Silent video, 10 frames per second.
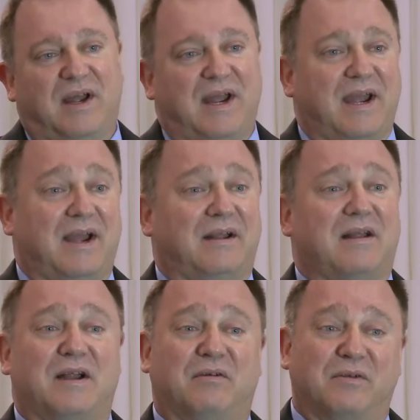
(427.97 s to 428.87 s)
And
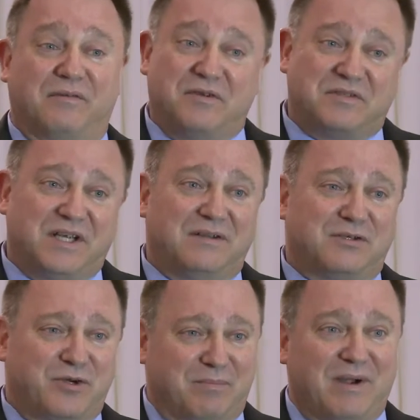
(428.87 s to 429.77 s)
I don't know if you've seen the
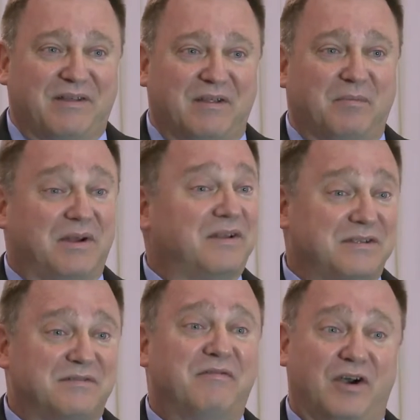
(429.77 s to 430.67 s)
strip method, but it
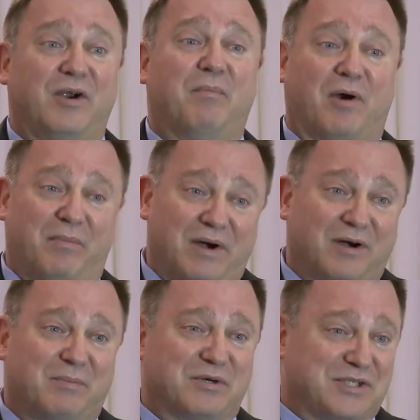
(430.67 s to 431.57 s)
is a very
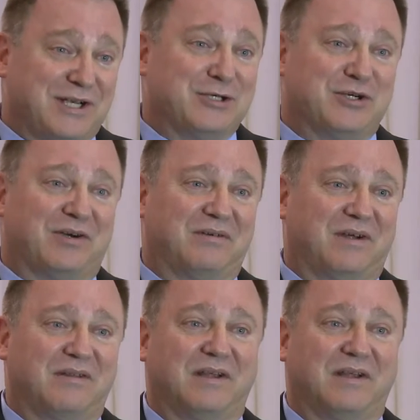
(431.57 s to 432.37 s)
barbaric procedure.